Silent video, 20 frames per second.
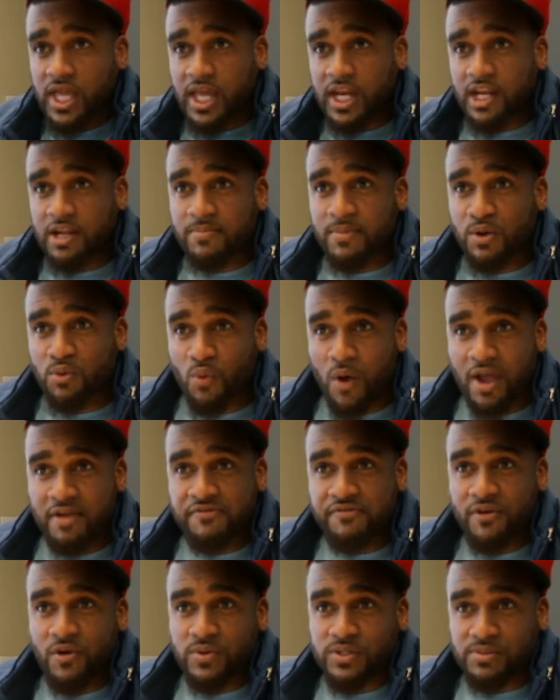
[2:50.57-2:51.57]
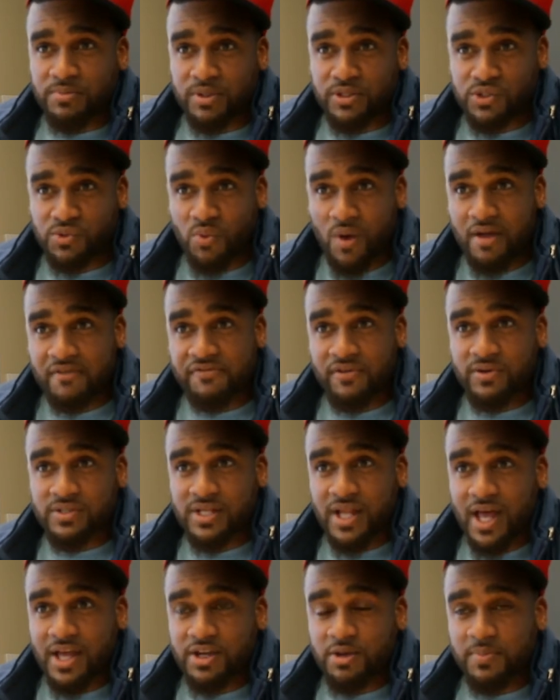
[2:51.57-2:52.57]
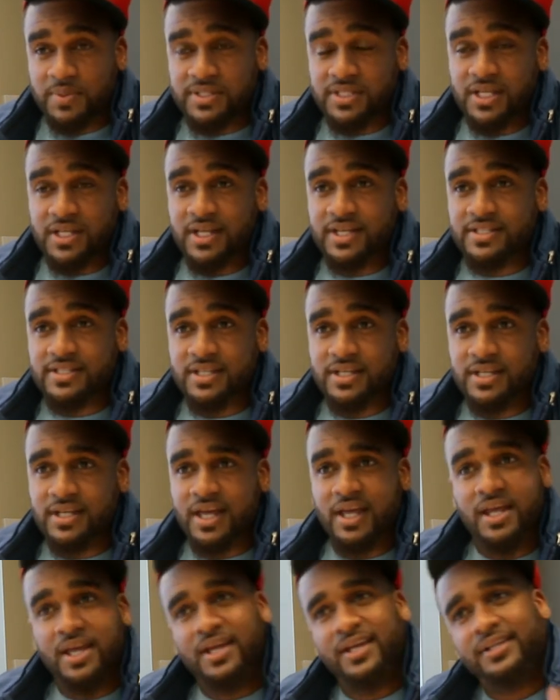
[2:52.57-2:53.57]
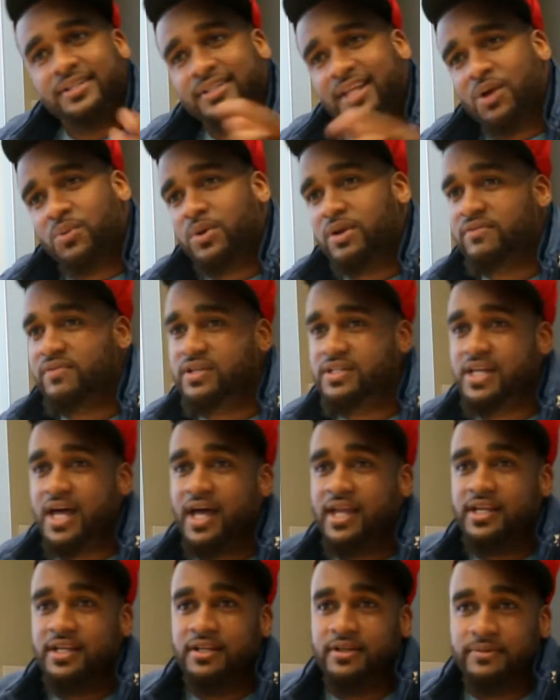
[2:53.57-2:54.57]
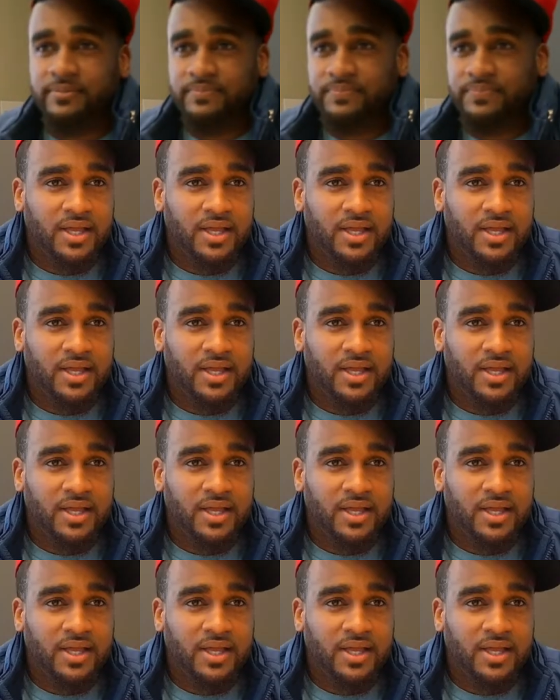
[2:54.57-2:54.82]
and it had been white folks, a bunch of white folks lined up and said they seen that, they would have indicted him.